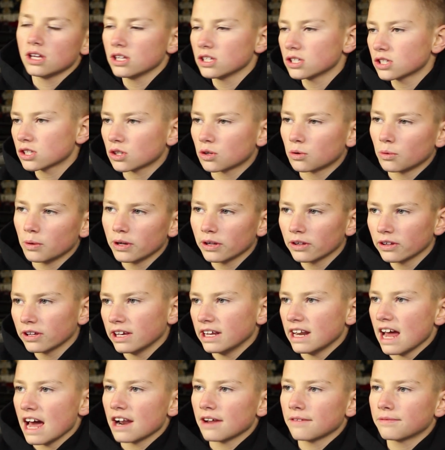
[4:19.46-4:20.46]
squealy
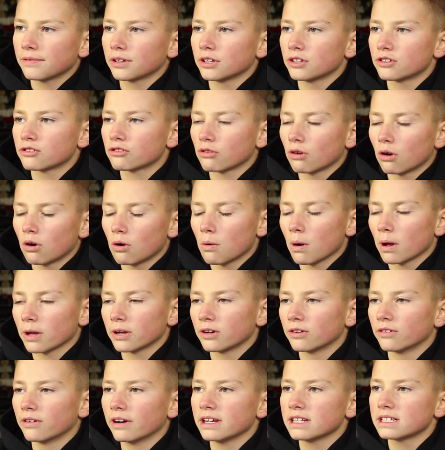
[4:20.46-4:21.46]
and out of control while
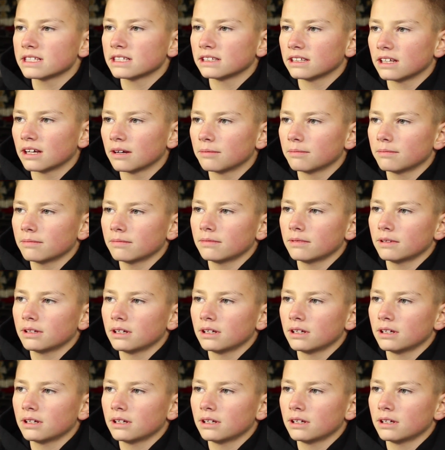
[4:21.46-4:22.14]
you're racing them.